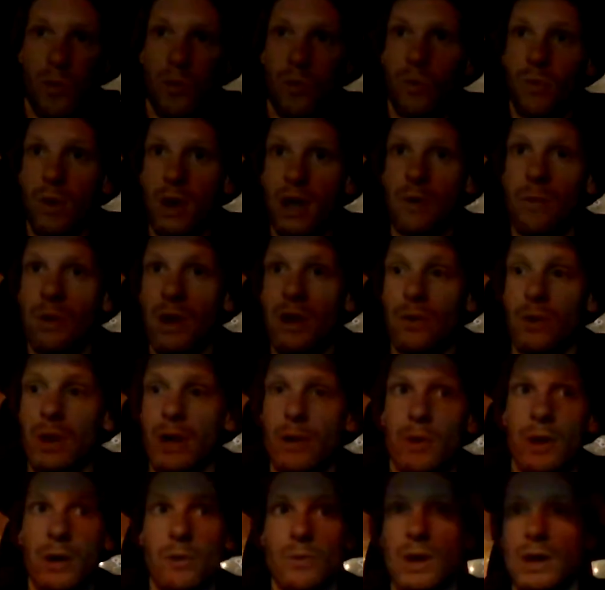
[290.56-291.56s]
way, way,
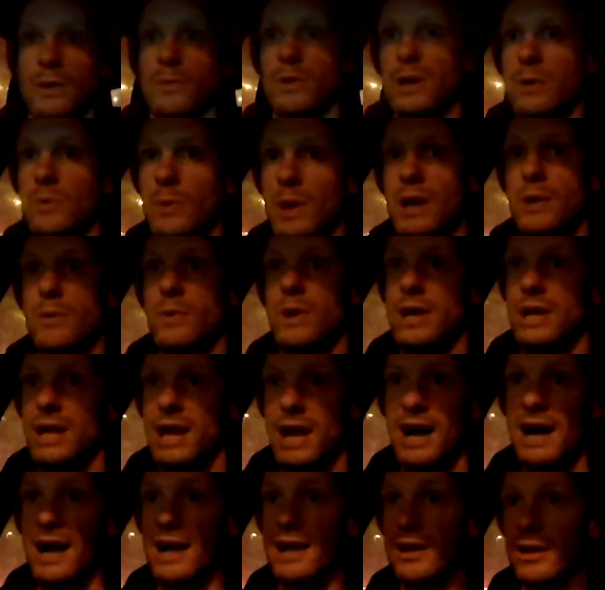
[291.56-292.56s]
way, way, way, way, way, way
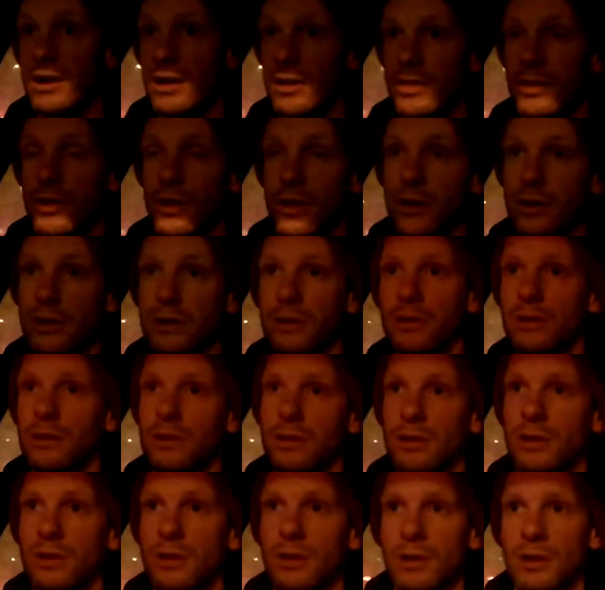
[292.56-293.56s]
higher than
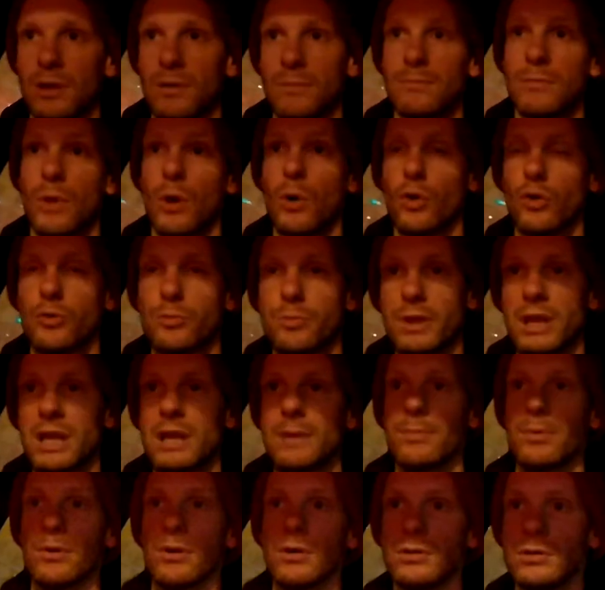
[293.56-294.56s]
most
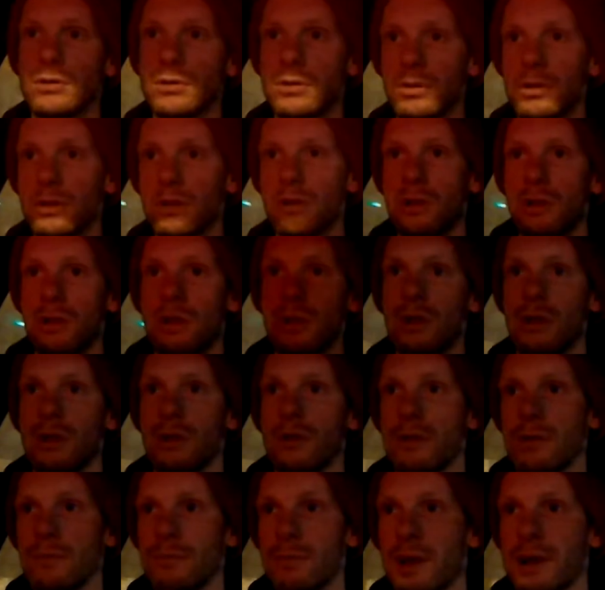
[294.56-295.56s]
people.
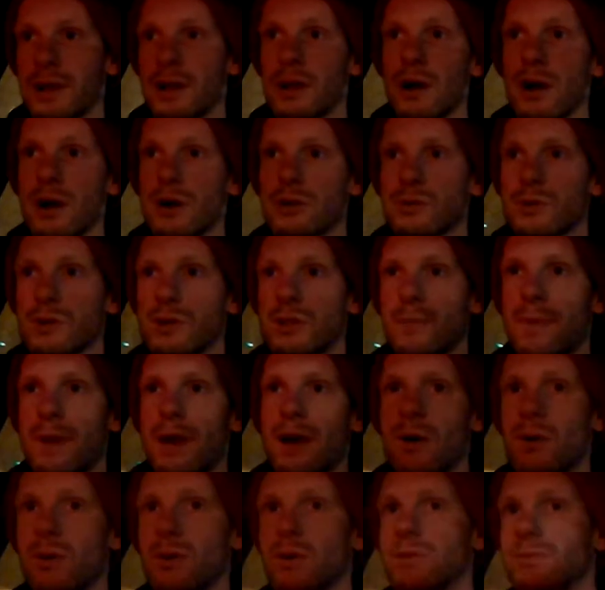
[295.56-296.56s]
My car's worth
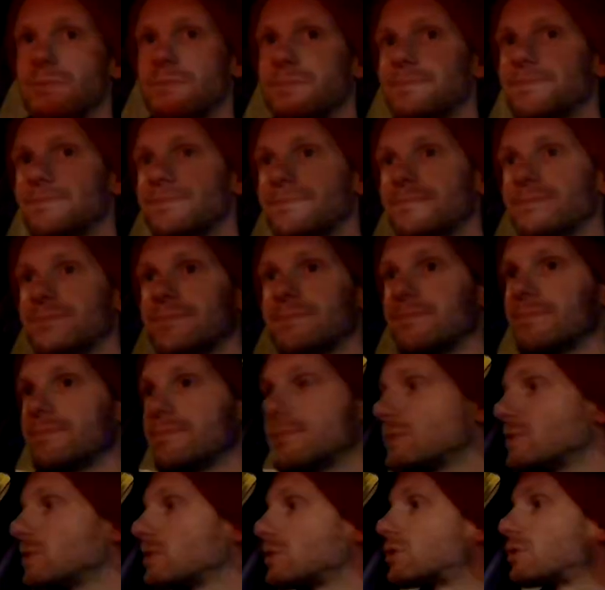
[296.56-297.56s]
about
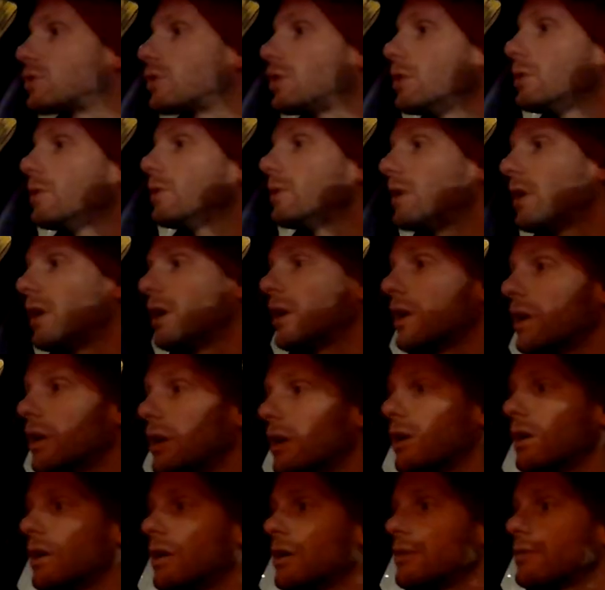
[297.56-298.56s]

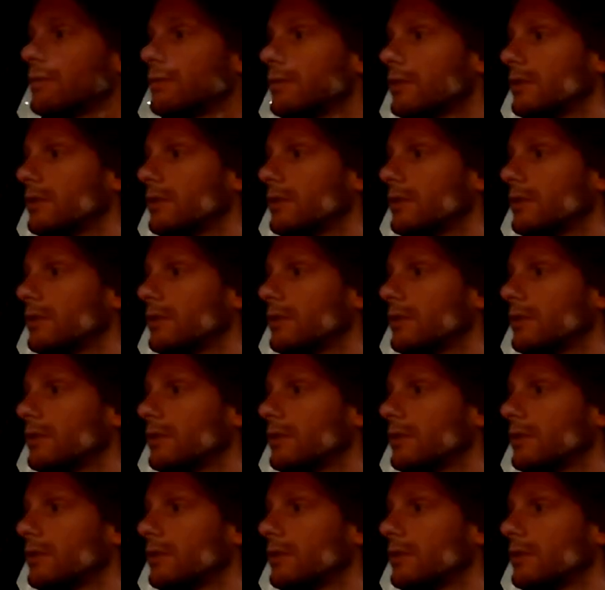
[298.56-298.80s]
2.5